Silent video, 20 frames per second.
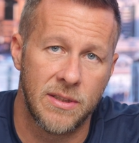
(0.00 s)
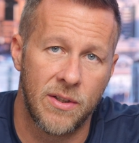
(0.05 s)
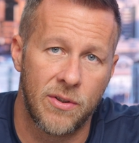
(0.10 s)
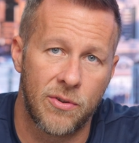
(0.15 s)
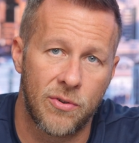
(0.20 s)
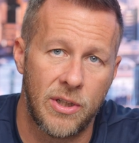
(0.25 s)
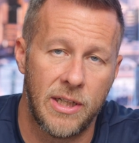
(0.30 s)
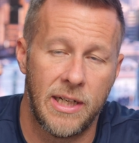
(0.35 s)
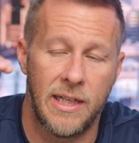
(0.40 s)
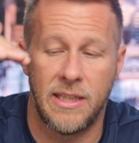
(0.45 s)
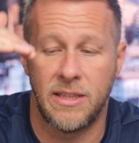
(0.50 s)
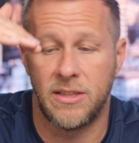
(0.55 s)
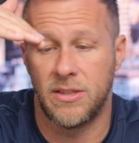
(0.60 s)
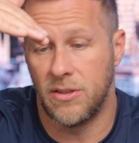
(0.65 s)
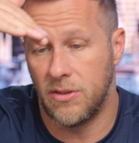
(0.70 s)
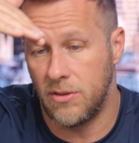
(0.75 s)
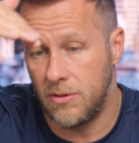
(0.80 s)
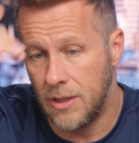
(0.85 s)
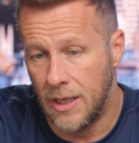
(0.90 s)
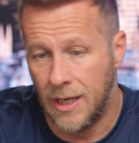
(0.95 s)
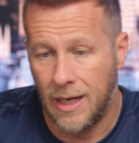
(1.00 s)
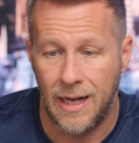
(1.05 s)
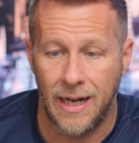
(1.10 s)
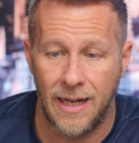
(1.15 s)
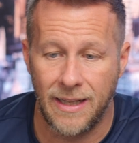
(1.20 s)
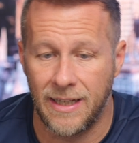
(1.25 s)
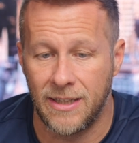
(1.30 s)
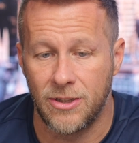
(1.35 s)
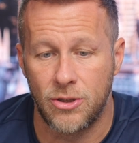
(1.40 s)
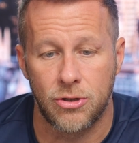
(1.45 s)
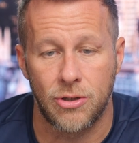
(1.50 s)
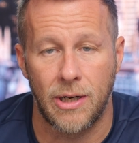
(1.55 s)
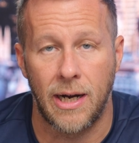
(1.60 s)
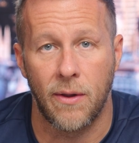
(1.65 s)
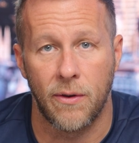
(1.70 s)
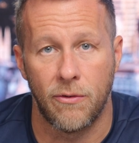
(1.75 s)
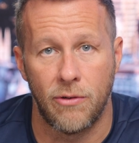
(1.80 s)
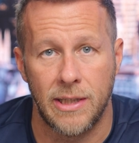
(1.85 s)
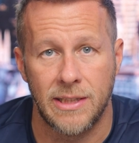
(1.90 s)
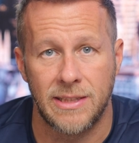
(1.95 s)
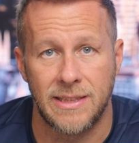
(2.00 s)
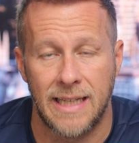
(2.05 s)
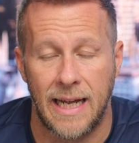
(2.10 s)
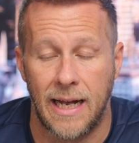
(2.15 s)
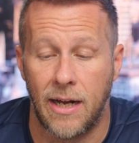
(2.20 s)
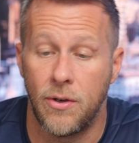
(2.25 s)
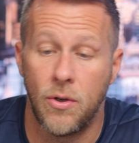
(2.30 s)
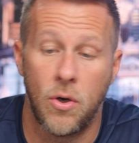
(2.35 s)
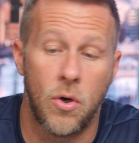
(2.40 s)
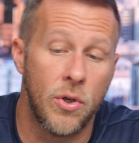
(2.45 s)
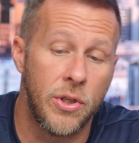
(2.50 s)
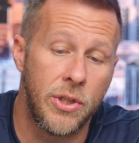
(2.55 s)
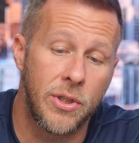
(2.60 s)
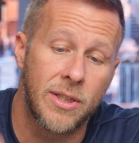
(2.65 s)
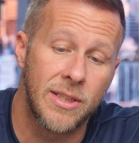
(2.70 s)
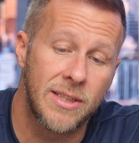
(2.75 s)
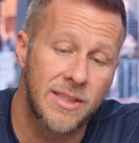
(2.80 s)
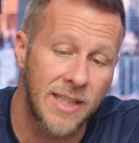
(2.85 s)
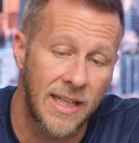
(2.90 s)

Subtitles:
at the 382 and then trail the rest down, or you could